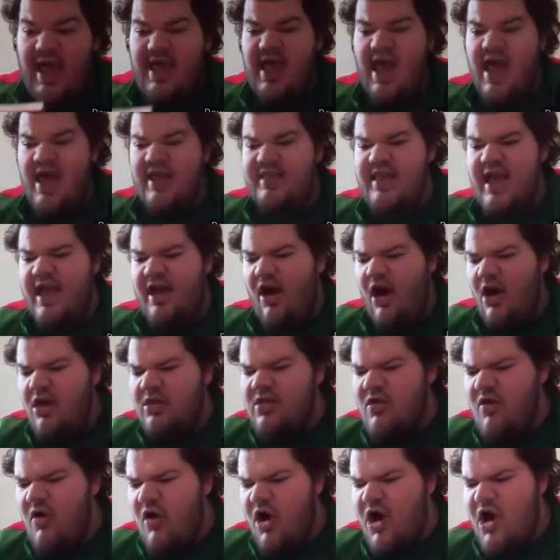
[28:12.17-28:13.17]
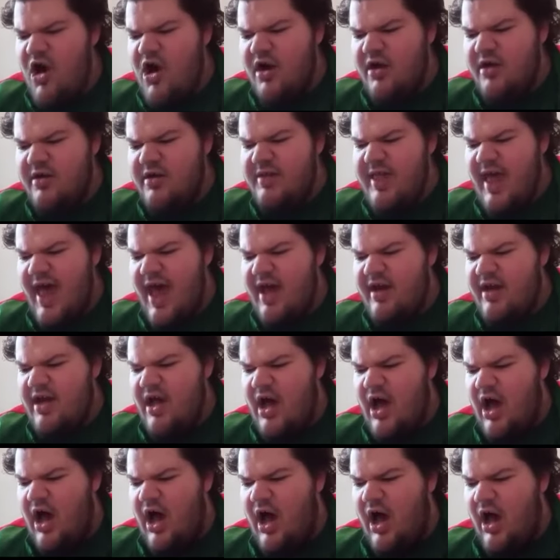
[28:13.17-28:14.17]
And yes, I also heard that
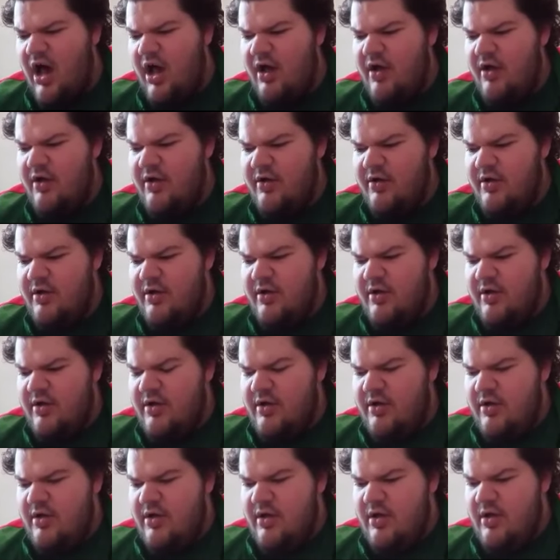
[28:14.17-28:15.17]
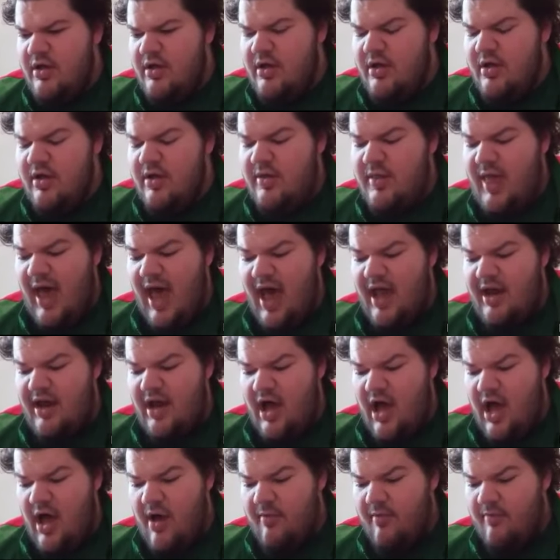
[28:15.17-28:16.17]
uh that
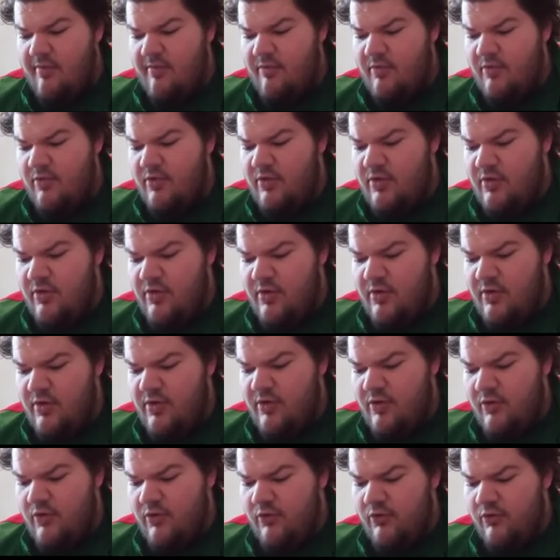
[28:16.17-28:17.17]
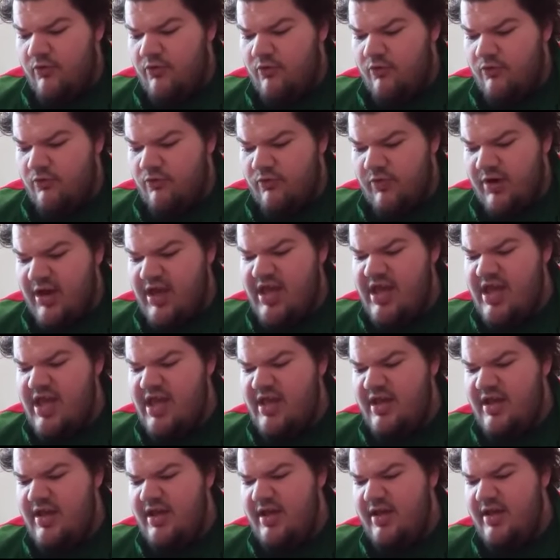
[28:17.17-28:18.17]
um re
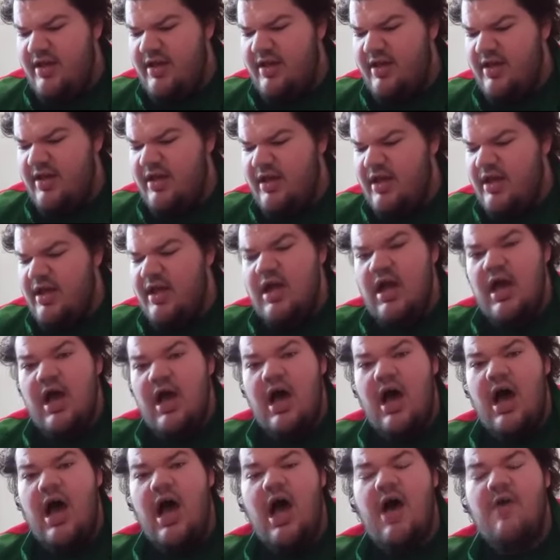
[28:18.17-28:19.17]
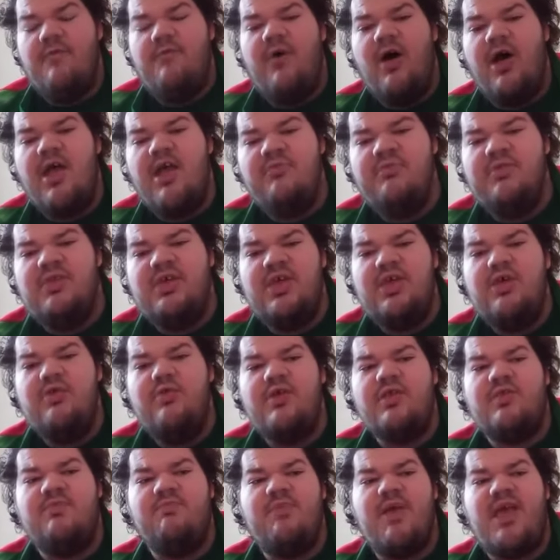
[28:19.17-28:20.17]
uh, Volume 2
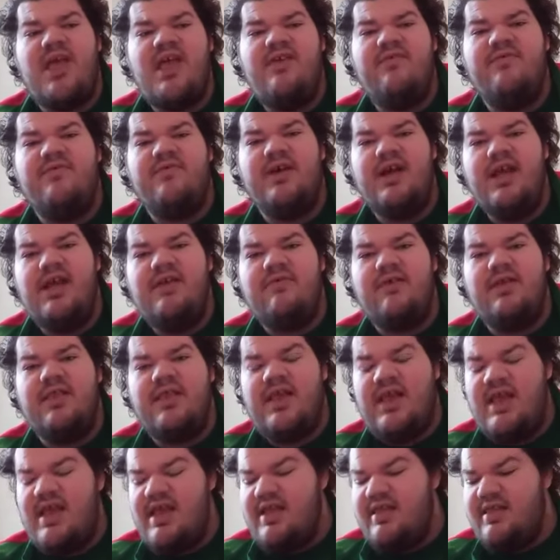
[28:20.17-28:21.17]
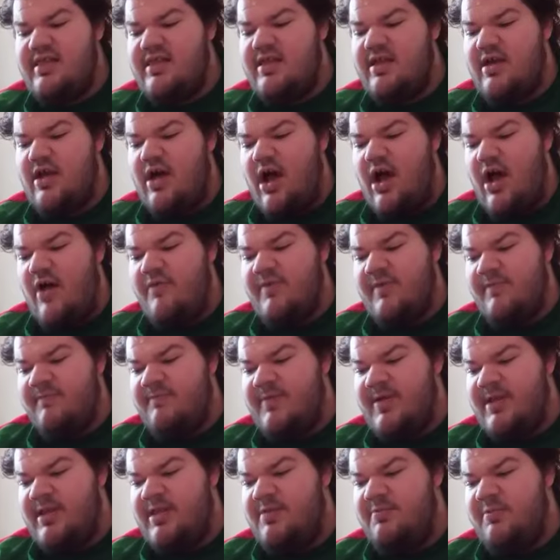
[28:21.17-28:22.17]
is being re-released of
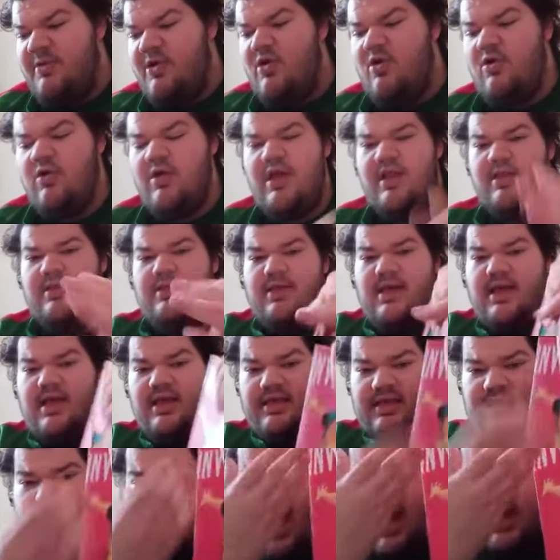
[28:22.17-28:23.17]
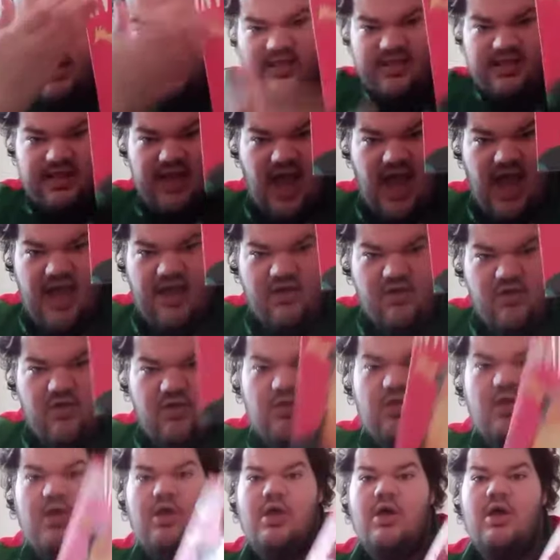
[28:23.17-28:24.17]
Invincible in this kind of
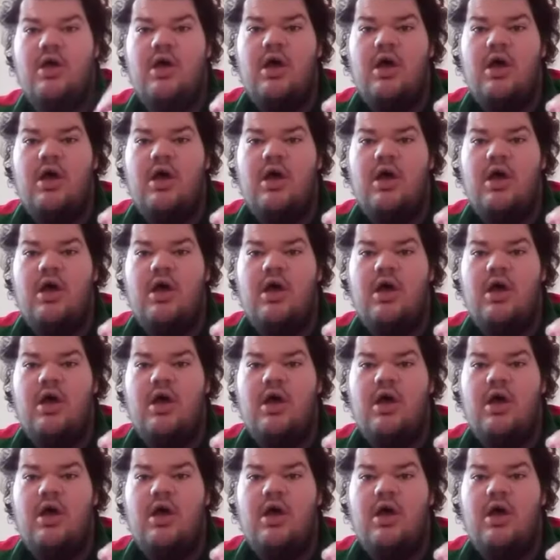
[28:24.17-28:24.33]
style.